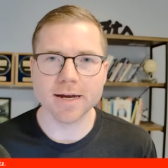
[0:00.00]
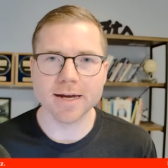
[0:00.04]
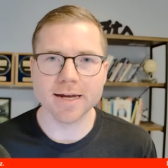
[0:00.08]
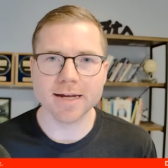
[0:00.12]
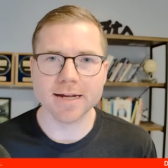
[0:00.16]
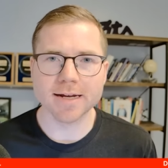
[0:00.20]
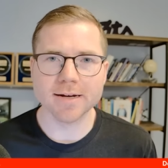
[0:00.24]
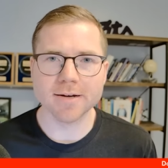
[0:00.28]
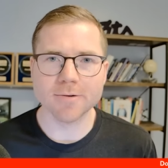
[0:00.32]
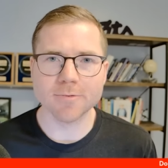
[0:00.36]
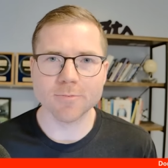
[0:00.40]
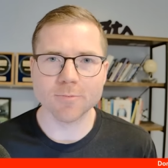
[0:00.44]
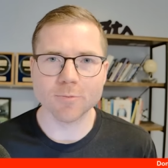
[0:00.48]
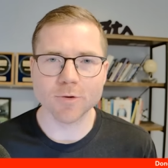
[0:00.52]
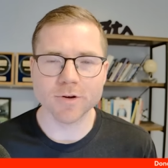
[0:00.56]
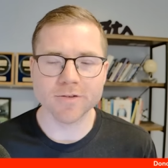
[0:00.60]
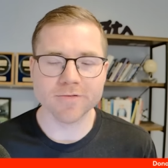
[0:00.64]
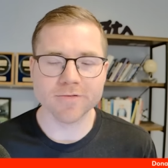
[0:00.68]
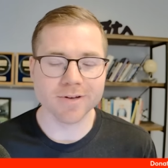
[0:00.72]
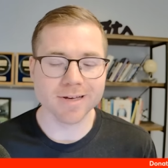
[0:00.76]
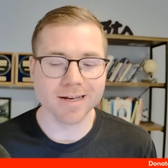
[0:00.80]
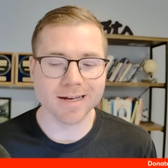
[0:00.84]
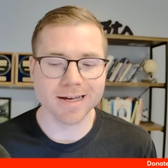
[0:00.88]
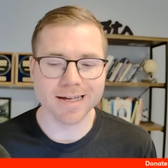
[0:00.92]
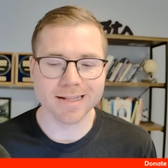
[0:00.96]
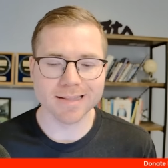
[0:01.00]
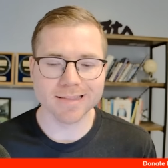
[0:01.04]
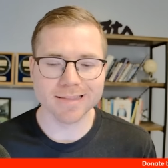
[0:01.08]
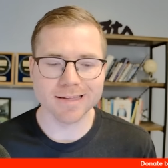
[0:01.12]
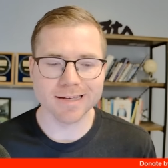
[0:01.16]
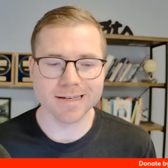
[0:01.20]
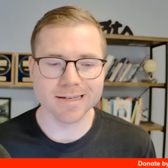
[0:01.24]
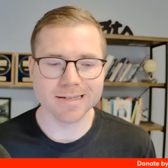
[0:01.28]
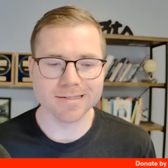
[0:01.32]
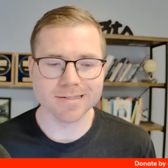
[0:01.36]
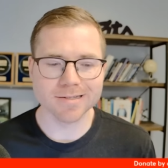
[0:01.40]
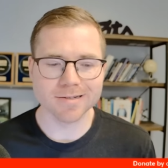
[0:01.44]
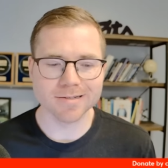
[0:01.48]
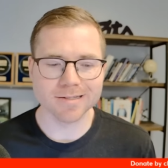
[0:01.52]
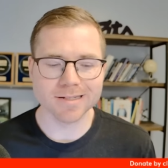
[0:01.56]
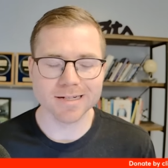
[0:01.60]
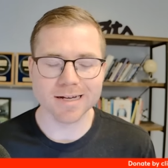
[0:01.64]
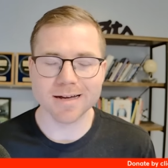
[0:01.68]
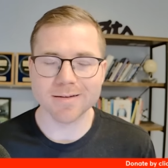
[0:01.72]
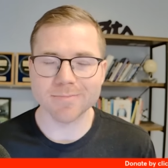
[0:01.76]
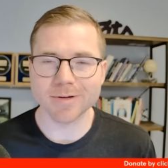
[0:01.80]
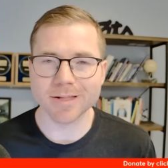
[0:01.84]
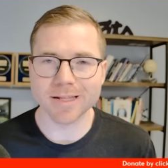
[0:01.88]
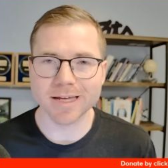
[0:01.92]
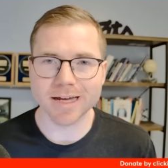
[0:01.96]
And we've got things on
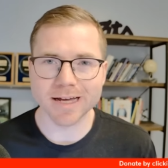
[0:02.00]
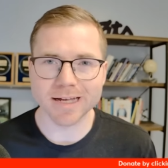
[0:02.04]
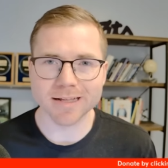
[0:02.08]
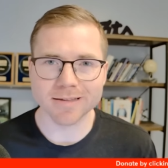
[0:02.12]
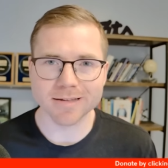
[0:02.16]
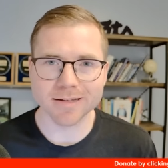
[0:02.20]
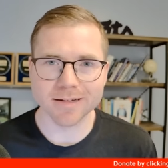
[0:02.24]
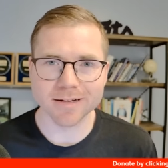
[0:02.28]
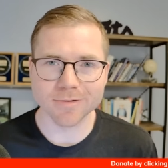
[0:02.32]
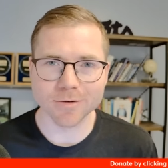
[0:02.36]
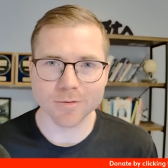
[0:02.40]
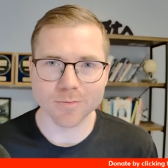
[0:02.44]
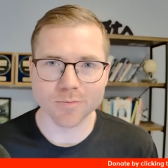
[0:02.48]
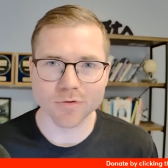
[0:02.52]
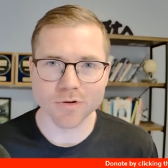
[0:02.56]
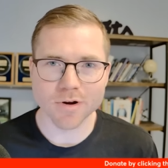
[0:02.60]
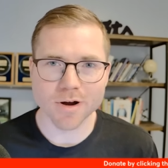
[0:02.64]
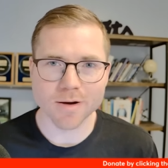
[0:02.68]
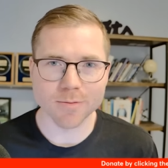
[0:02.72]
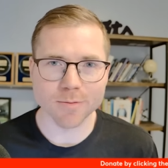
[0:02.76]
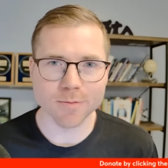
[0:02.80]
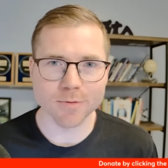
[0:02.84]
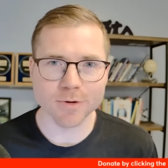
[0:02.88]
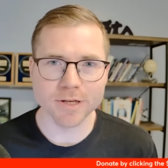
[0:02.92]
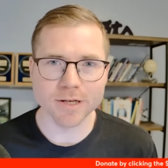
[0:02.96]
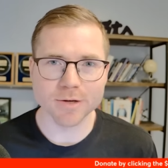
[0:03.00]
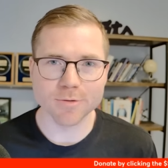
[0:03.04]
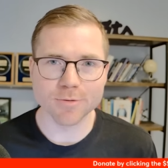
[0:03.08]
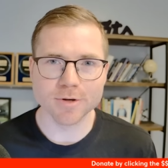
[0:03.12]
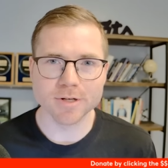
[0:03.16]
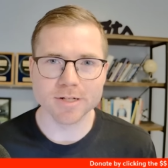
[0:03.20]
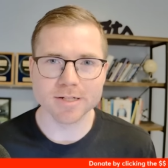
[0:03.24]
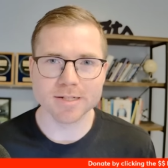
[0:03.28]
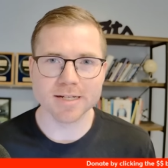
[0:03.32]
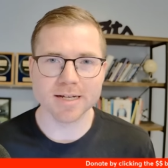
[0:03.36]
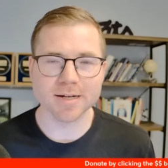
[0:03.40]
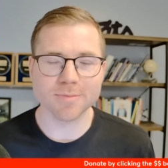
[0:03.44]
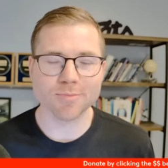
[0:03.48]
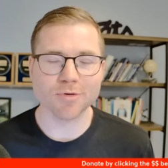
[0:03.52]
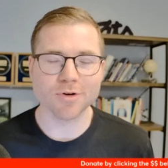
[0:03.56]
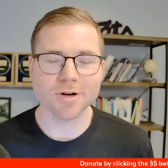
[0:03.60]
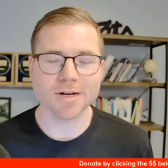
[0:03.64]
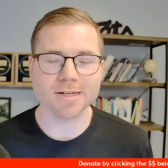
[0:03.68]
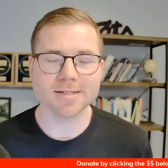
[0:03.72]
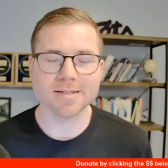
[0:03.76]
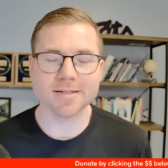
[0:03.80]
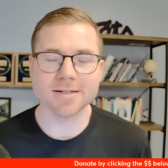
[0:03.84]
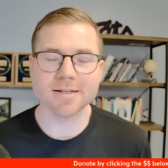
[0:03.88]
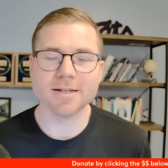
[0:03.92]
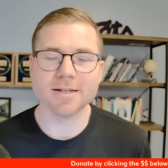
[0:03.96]
top of that that are probably going to take
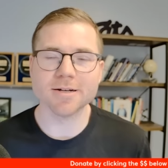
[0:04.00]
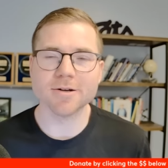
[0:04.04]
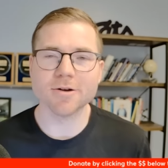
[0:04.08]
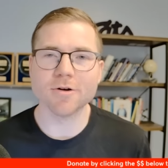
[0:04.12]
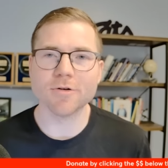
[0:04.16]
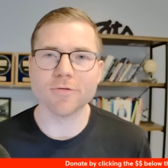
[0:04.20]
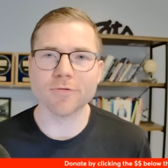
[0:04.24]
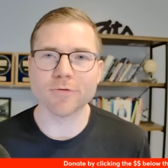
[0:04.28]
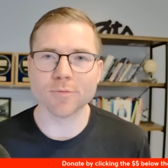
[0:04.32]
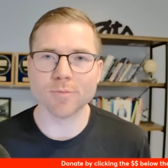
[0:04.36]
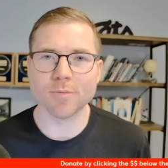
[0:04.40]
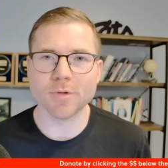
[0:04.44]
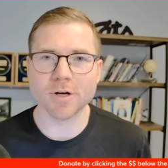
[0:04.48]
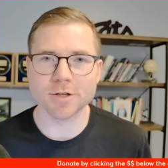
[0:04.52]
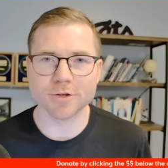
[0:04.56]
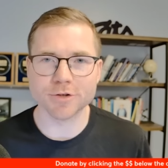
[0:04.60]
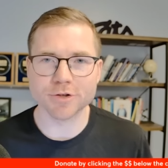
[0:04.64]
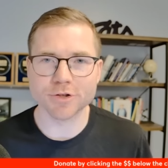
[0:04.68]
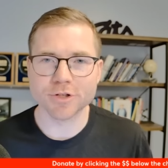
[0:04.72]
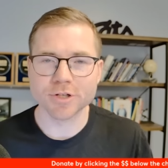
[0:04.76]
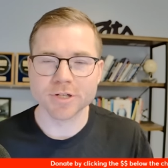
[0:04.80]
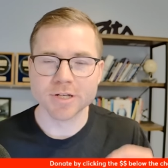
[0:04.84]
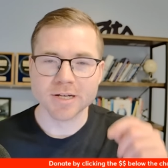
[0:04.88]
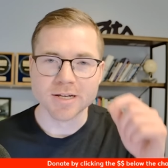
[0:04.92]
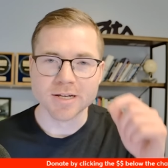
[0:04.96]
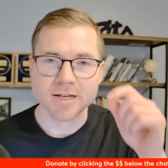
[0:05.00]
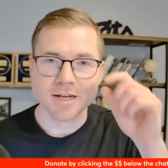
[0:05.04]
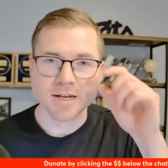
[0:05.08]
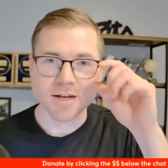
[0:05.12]
precedent over much